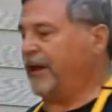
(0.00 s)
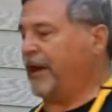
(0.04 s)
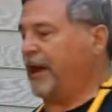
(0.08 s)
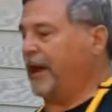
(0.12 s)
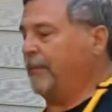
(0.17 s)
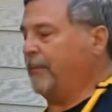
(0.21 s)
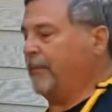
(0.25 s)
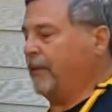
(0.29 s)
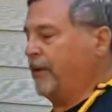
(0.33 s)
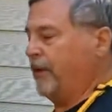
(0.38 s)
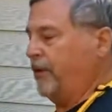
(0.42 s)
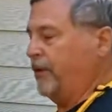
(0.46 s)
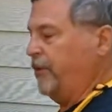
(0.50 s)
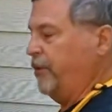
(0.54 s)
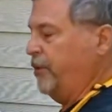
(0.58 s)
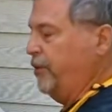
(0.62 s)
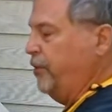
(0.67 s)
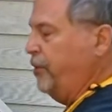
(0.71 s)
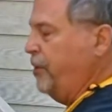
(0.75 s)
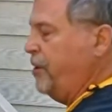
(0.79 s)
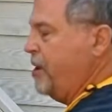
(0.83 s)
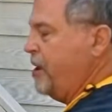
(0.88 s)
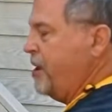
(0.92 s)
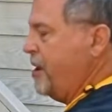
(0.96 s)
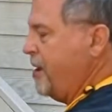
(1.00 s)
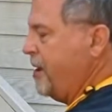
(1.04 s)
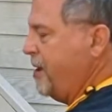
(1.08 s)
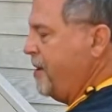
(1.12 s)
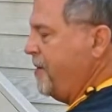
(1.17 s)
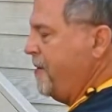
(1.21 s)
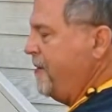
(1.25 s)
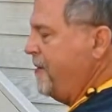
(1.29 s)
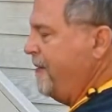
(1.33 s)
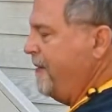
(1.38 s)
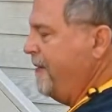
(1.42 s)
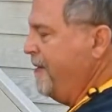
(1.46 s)
I'm gonna do,
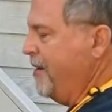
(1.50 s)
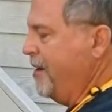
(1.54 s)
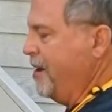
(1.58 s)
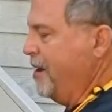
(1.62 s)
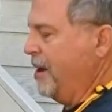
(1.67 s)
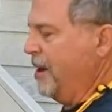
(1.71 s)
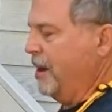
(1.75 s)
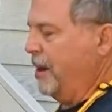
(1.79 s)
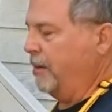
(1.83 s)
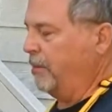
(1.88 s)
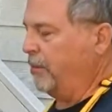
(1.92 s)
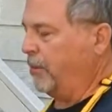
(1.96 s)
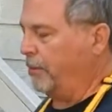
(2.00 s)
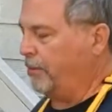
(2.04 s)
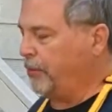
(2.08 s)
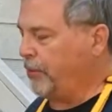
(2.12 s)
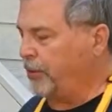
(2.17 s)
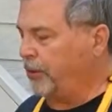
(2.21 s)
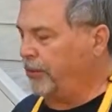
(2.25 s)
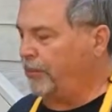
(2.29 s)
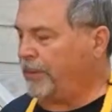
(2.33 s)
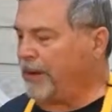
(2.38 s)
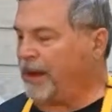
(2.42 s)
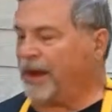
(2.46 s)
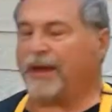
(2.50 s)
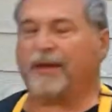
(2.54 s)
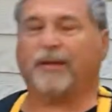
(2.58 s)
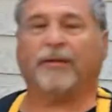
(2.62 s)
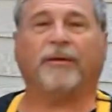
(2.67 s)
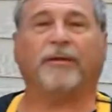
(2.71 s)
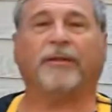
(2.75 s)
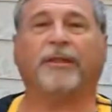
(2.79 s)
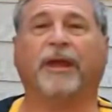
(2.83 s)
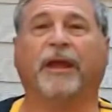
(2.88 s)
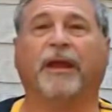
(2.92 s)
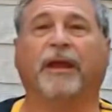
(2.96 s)
I'm going to put a pot
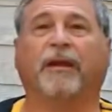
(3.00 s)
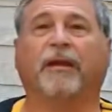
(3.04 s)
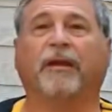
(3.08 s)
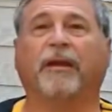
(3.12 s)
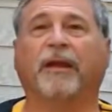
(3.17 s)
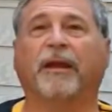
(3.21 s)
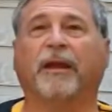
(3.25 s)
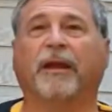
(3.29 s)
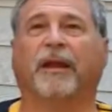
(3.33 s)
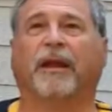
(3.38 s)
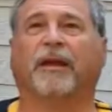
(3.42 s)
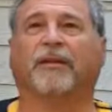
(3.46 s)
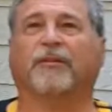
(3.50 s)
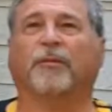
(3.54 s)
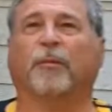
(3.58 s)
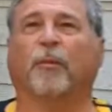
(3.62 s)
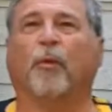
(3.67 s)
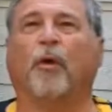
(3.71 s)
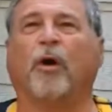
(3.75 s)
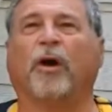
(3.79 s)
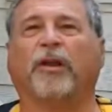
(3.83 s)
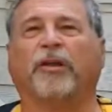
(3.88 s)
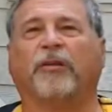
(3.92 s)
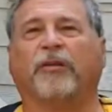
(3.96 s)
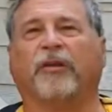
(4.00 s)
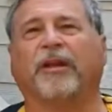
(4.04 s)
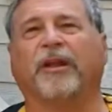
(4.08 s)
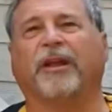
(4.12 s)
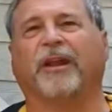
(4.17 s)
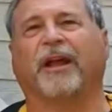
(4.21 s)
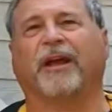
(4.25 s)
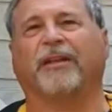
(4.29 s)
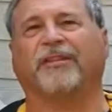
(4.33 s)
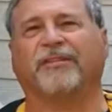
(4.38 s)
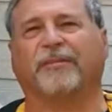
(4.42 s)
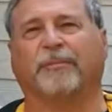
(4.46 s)
on there, got some water in it,
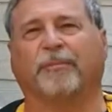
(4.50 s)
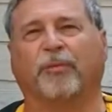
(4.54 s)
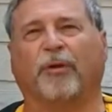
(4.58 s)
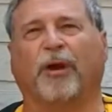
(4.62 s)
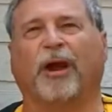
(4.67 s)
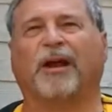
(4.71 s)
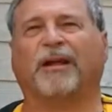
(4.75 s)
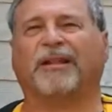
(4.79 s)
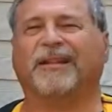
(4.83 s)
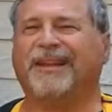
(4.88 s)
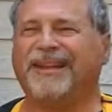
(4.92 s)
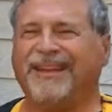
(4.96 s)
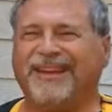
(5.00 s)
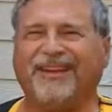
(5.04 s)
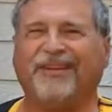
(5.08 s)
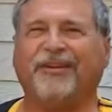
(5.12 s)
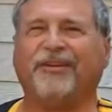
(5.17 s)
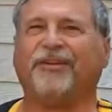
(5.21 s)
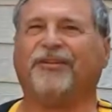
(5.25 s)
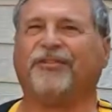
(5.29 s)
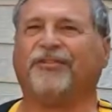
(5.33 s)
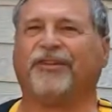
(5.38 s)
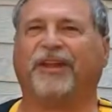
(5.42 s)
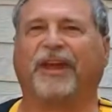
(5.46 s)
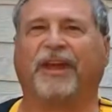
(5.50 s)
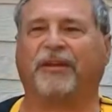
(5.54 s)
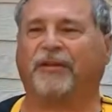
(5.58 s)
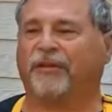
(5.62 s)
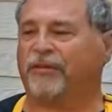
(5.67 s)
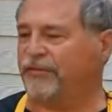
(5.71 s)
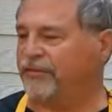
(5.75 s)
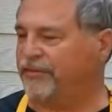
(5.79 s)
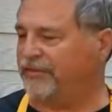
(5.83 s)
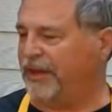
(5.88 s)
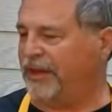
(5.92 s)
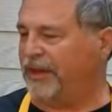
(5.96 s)
got some broccoli. You know, your
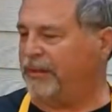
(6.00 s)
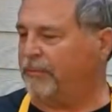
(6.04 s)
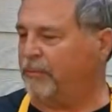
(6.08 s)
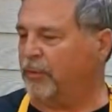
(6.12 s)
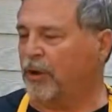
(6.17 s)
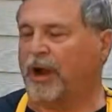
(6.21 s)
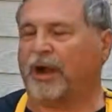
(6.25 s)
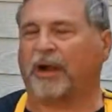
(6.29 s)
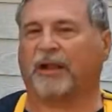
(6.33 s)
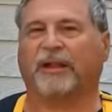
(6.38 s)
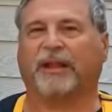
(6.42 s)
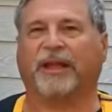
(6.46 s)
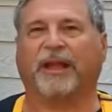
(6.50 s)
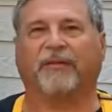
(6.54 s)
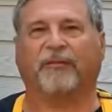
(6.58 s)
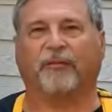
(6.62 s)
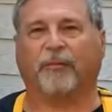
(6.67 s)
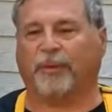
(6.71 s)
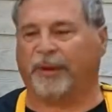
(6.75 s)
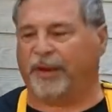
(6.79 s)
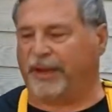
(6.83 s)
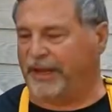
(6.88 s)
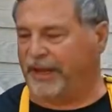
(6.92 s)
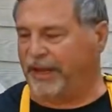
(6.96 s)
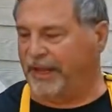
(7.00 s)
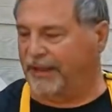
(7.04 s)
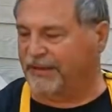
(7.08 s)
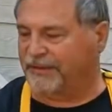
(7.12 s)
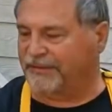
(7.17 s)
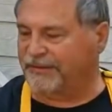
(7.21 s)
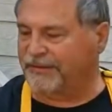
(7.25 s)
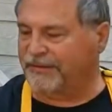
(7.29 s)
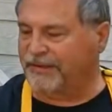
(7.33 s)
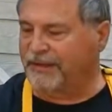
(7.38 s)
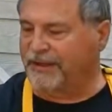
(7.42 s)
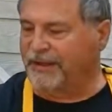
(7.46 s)
standard steamed broccoli everybody gets.